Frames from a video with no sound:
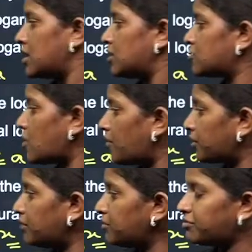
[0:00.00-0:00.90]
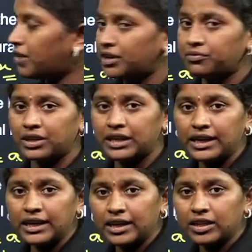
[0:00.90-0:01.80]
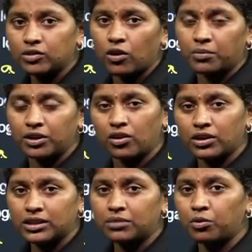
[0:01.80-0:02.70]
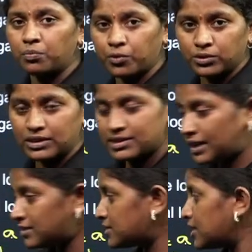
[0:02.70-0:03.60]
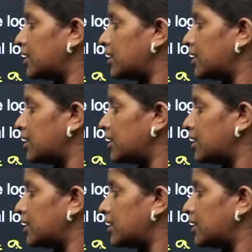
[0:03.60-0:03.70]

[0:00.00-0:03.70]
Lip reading: So how can we find? We can take the common logarithm on both the sides.